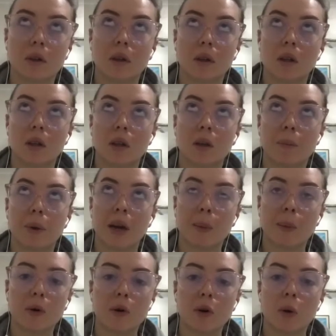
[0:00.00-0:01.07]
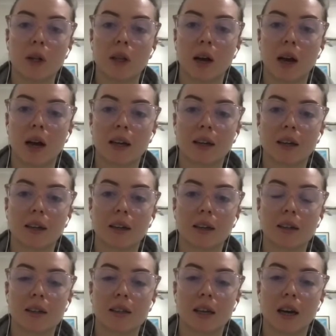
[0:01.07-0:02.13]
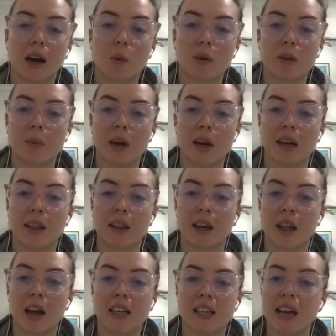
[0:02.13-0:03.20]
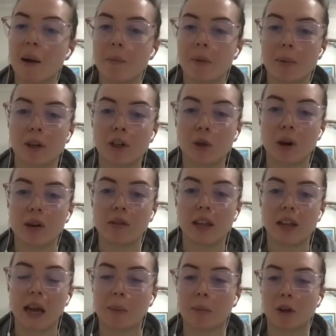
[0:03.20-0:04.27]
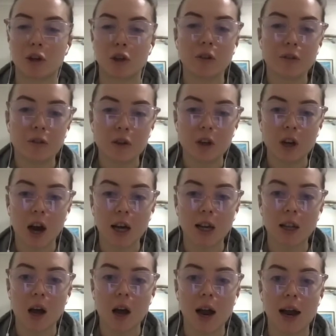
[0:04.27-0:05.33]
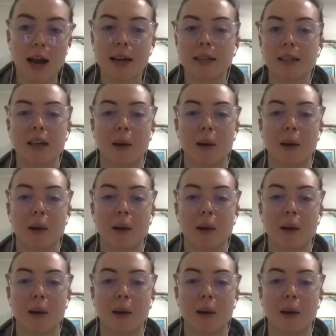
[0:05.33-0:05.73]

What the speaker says: The people who are like, start with me and they're like, yep, I'm going to do everything. I'm going to do the food guidelines.